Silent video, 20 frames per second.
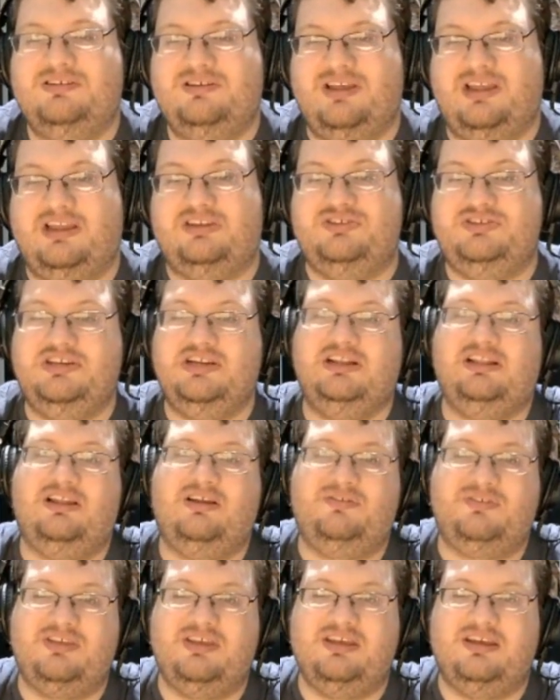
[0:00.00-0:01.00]
And she
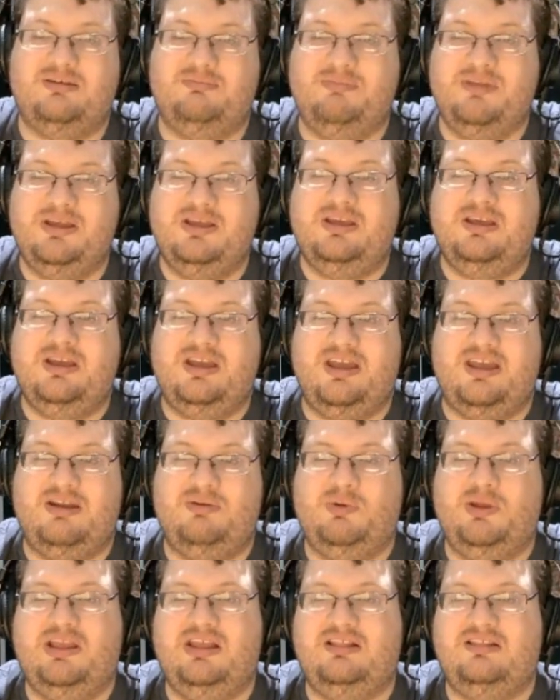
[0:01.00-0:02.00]
loves him. And
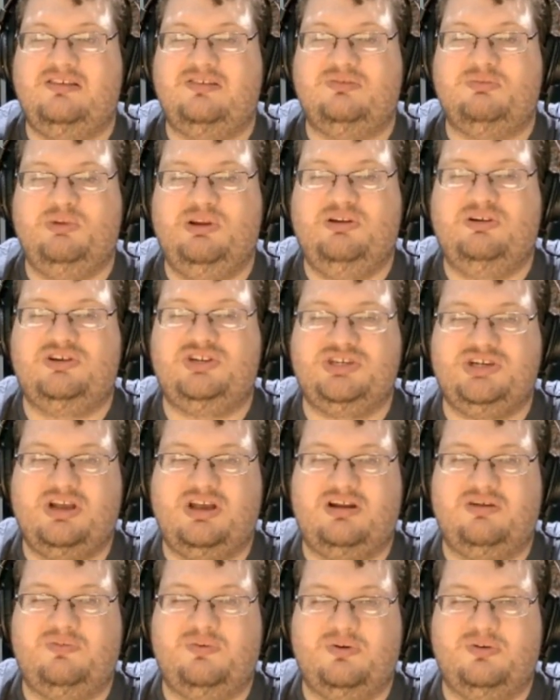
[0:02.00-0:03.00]
we get this weird
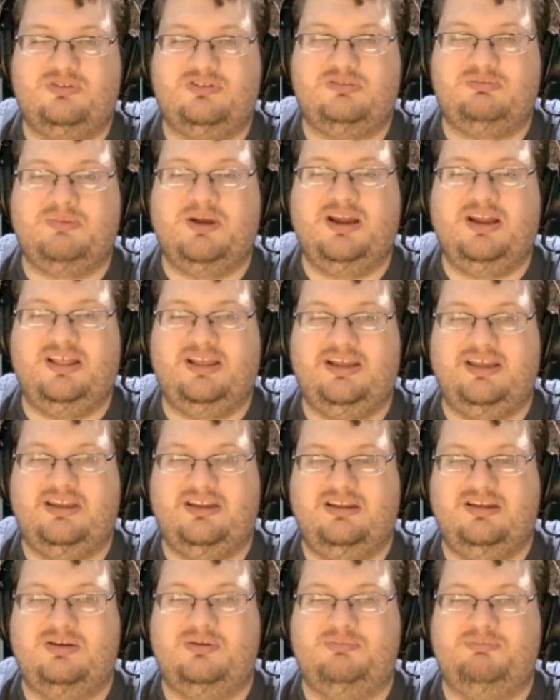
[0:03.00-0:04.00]
shot of her smiling at
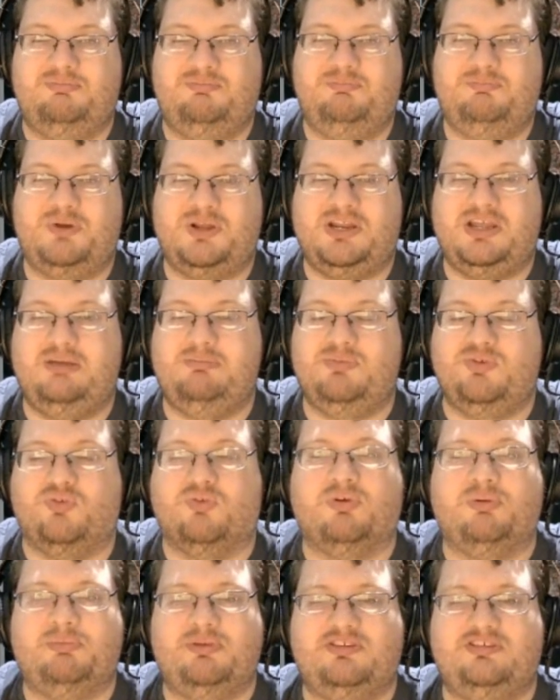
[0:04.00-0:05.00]
him, but him
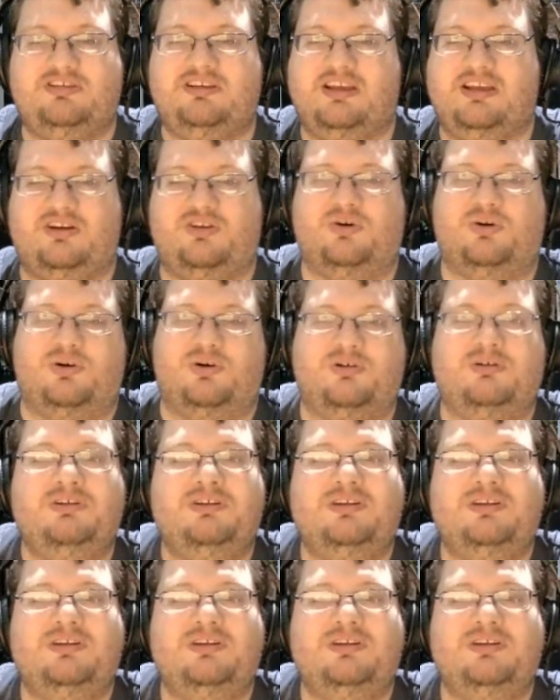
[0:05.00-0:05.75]
grimacing at her.